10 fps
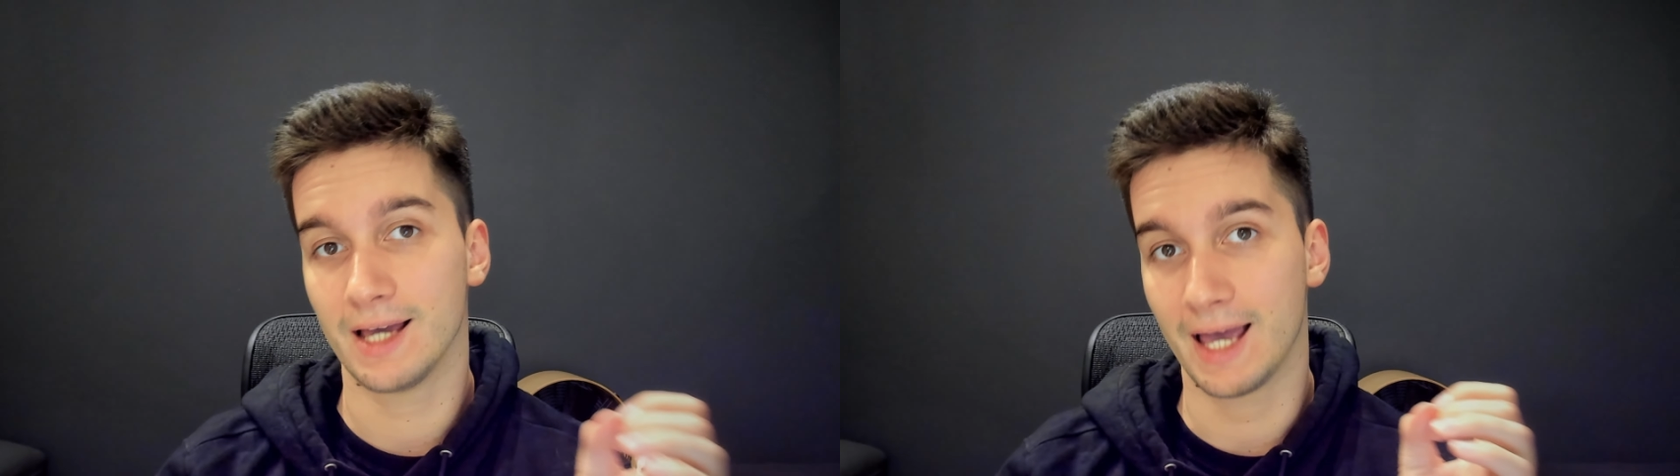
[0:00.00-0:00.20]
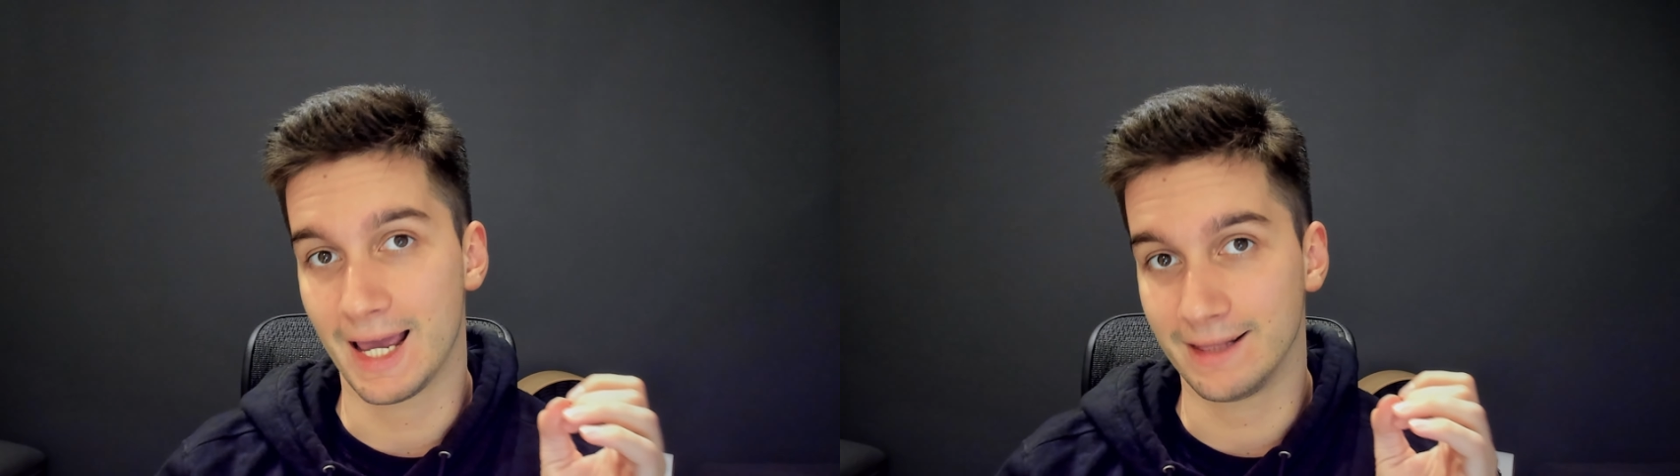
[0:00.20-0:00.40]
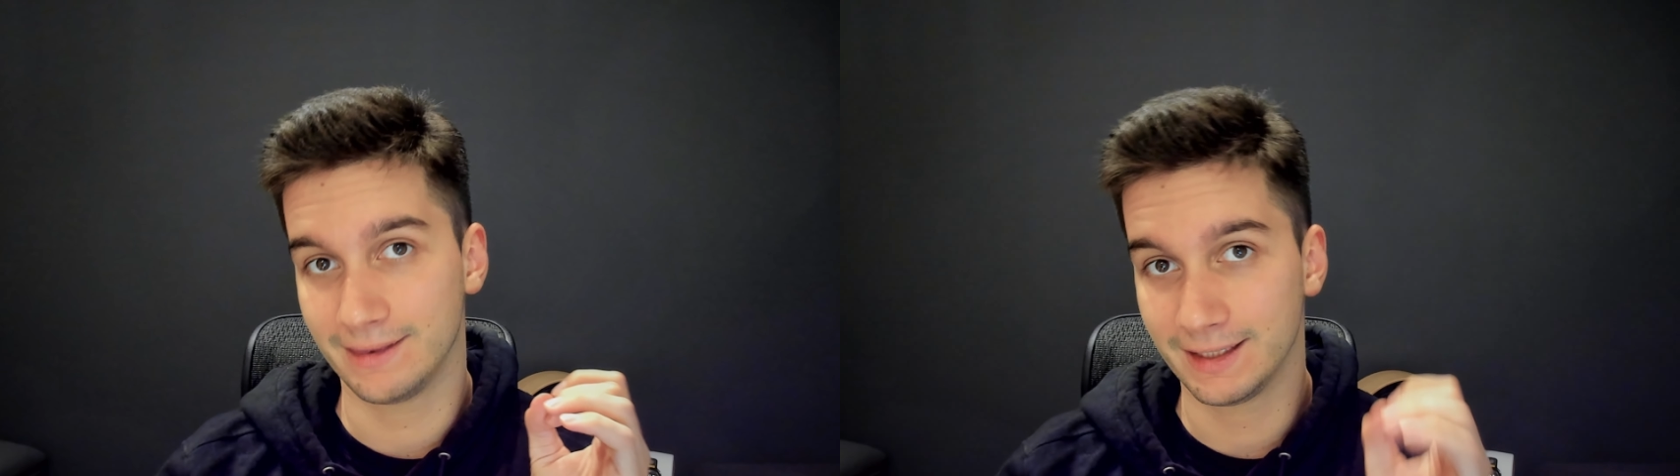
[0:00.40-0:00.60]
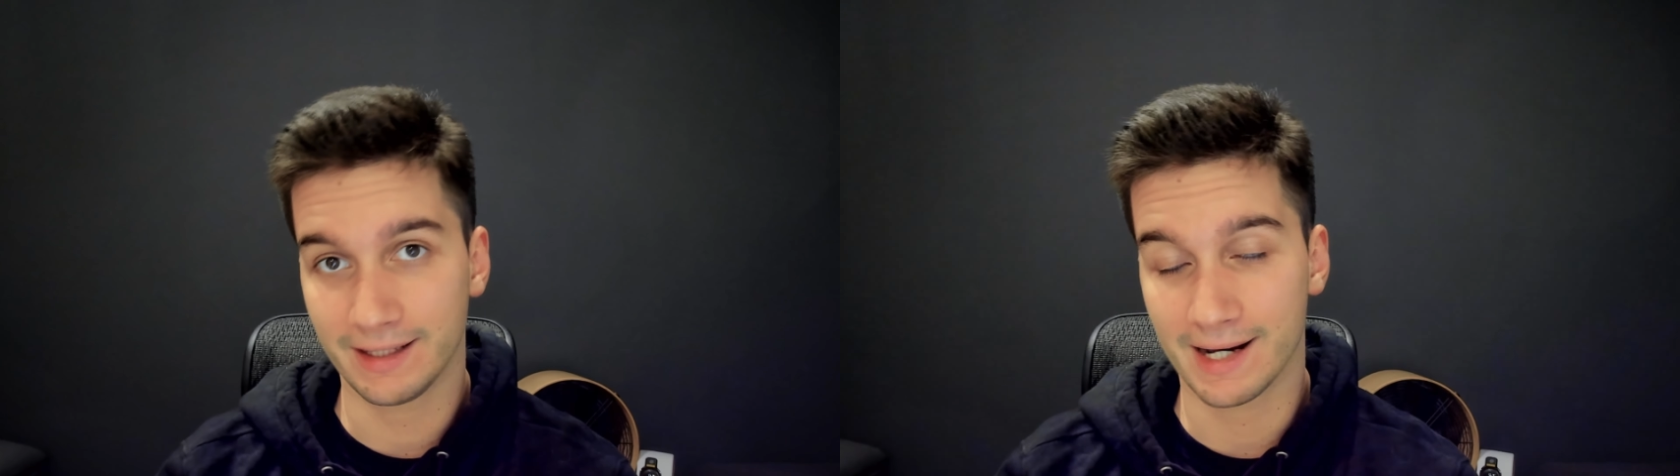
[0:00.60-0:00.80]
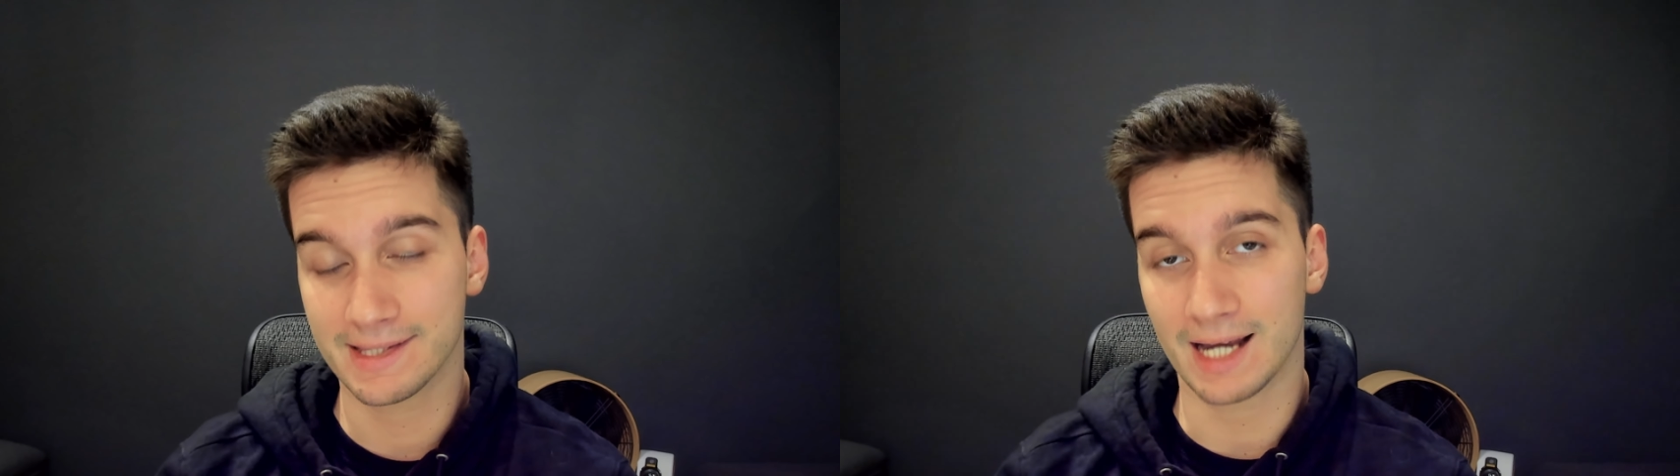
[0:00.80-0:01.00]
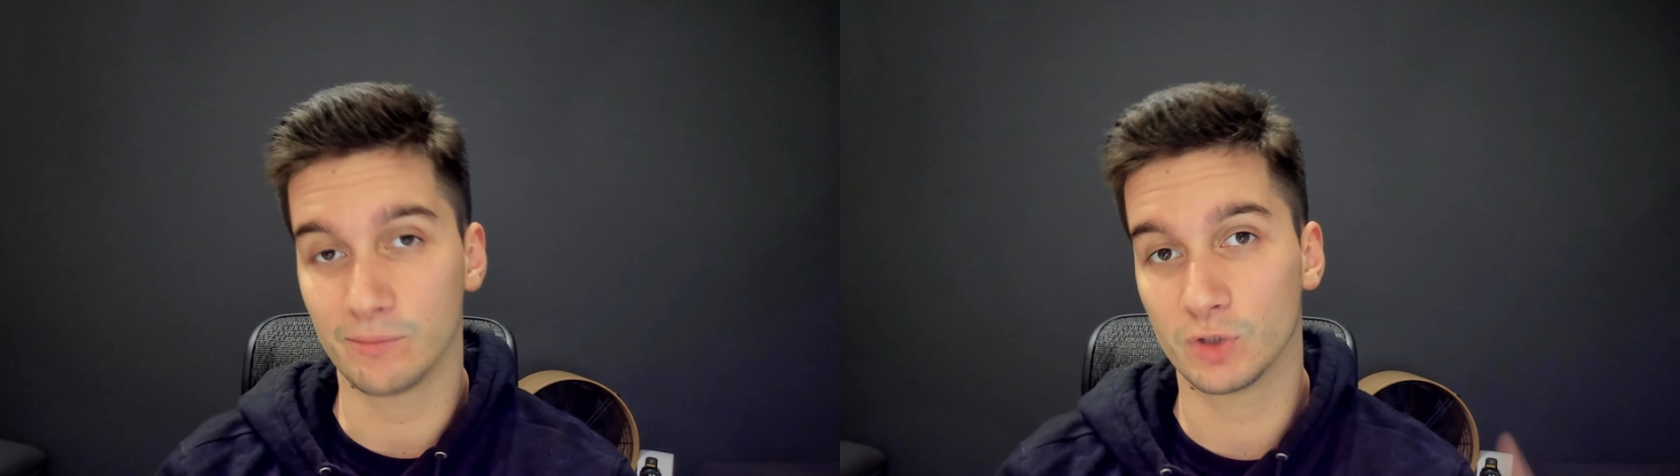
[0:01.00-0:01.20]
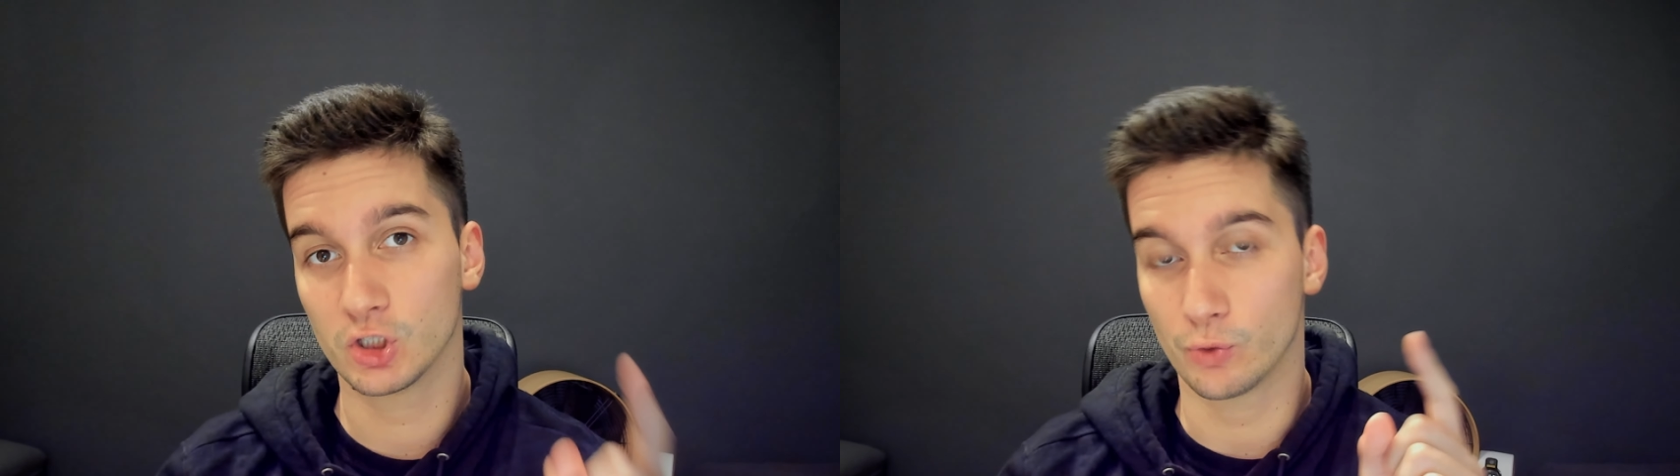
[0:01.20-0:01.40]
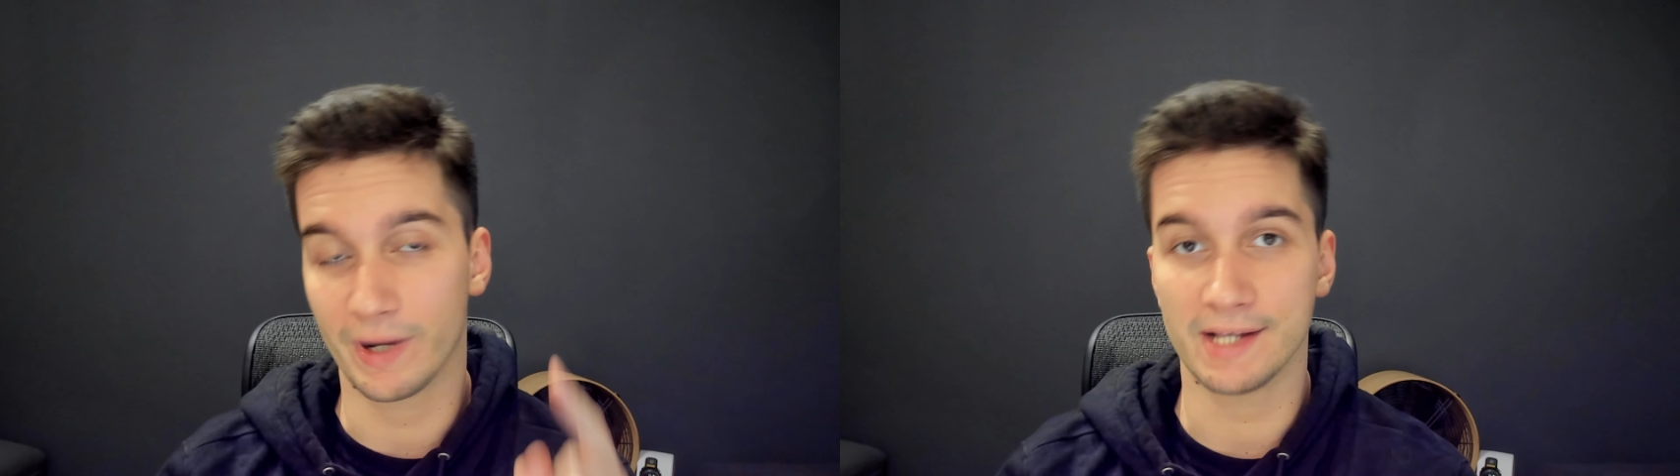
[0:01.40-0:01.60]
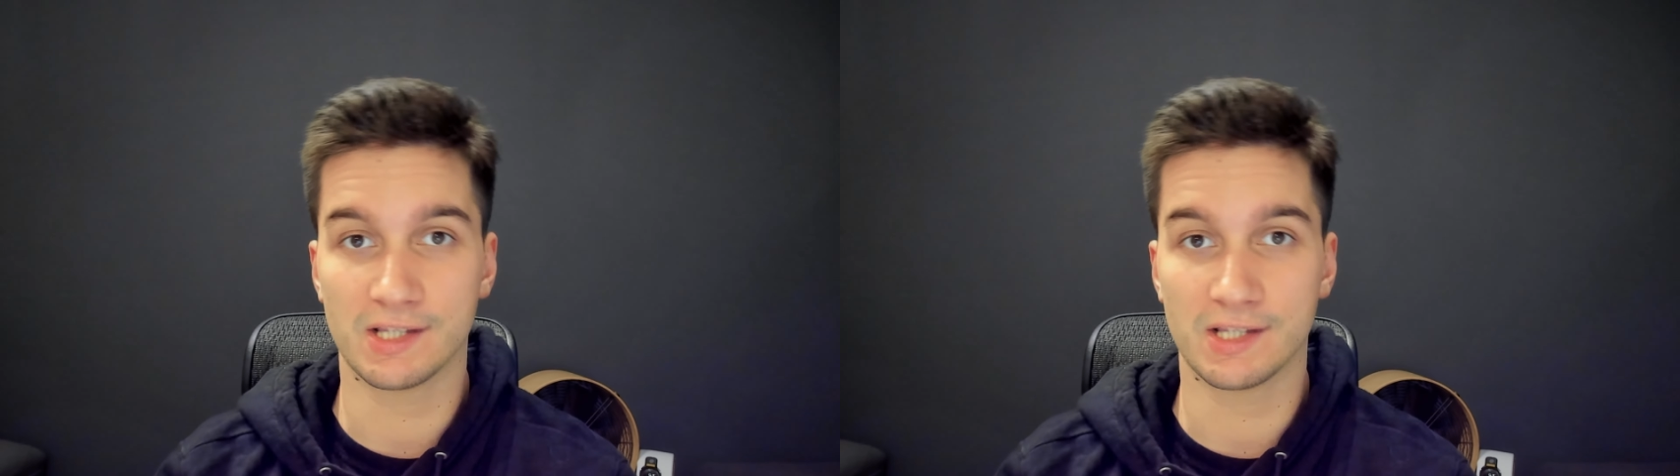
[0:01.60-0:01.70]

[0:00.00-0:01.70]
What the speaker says: and till next time, create